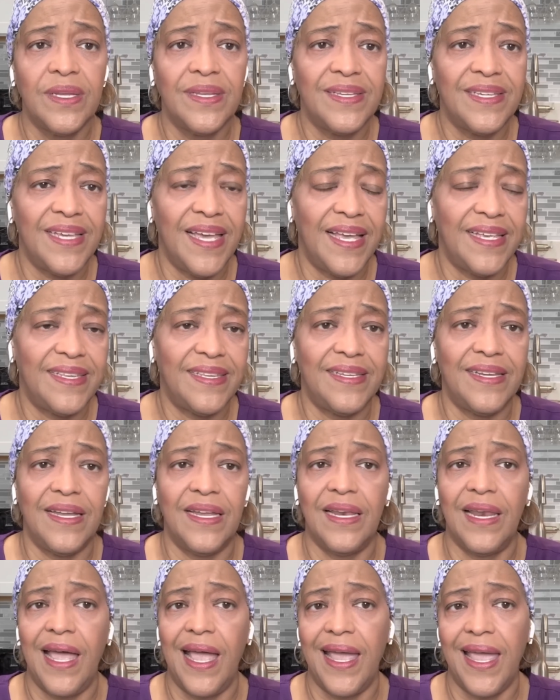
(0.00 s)

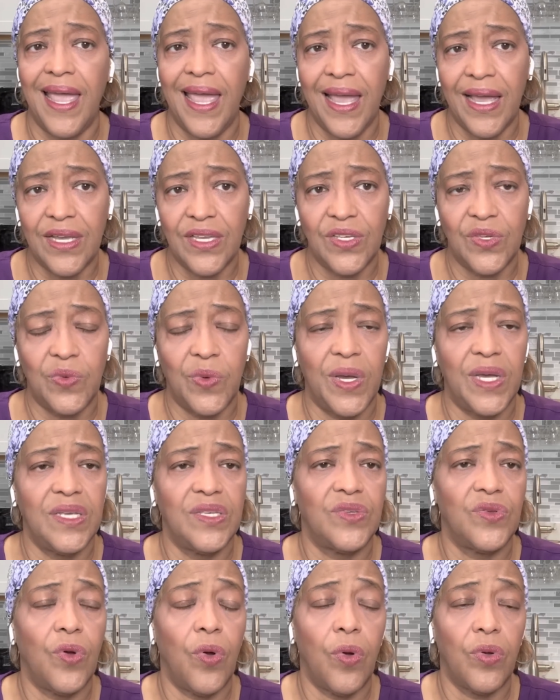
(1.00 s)
testing like
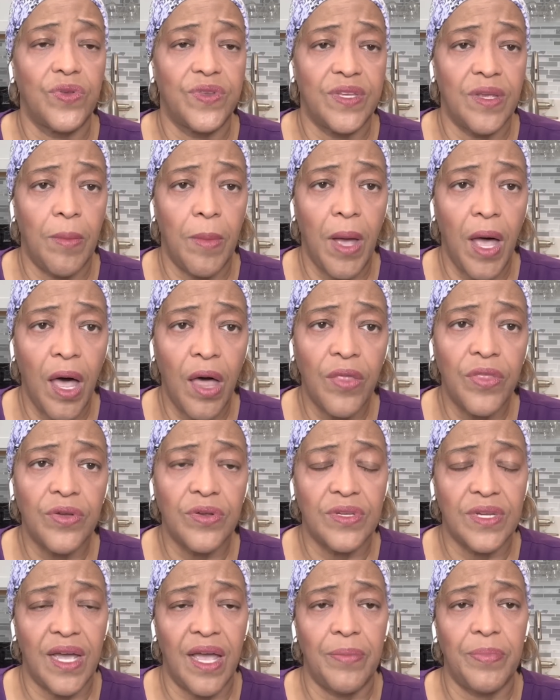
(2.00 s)
x-rays or some other
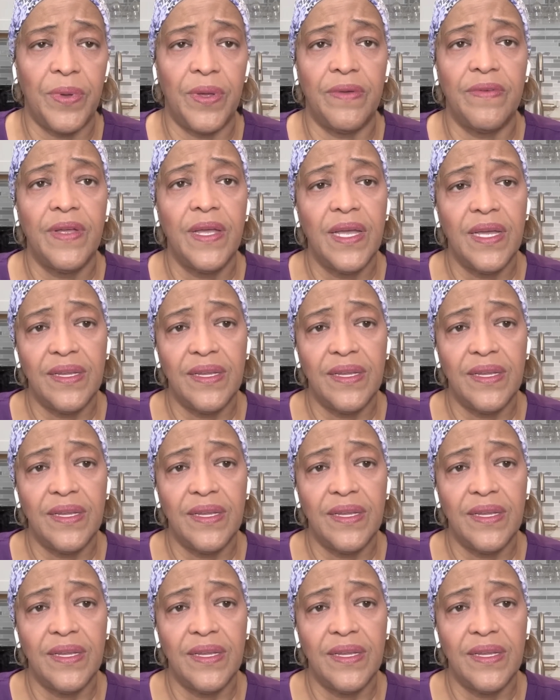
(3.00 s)
type of